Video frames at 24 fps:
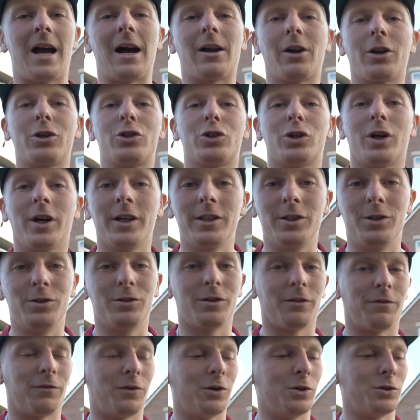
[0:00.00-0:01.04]
I'm gonna try and use
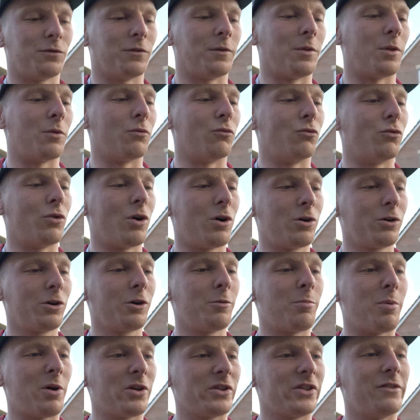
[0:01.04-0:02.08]
the fuse from the wrong
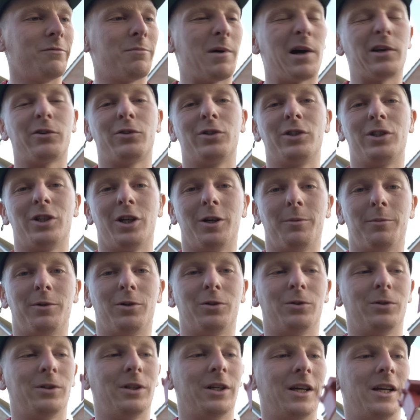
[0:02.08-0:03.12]
positive battery
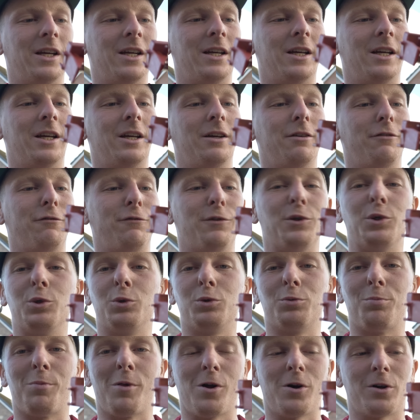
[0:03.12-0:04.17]
terminal
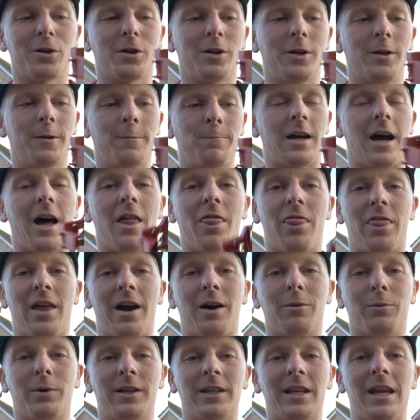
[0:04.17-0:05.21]
fuse block, and
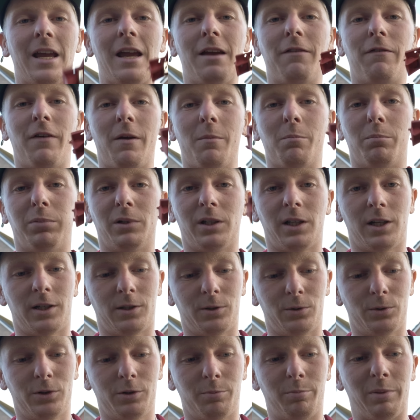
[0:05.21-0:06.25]
that way if it
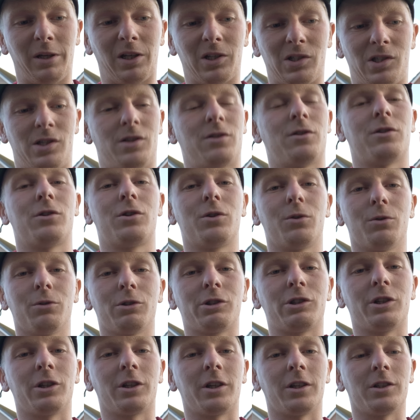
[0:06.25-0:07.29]
blows, because there's a short
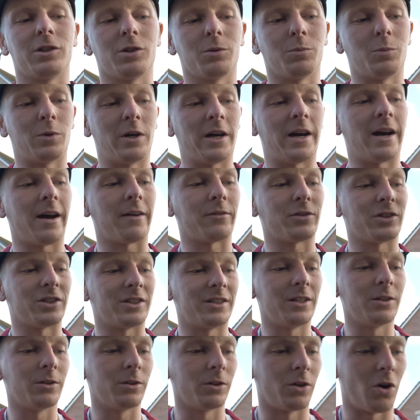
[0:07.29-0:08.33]
circuit somewhere, I've
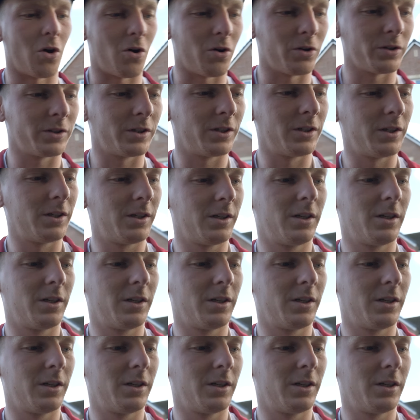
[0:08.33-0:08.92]
still got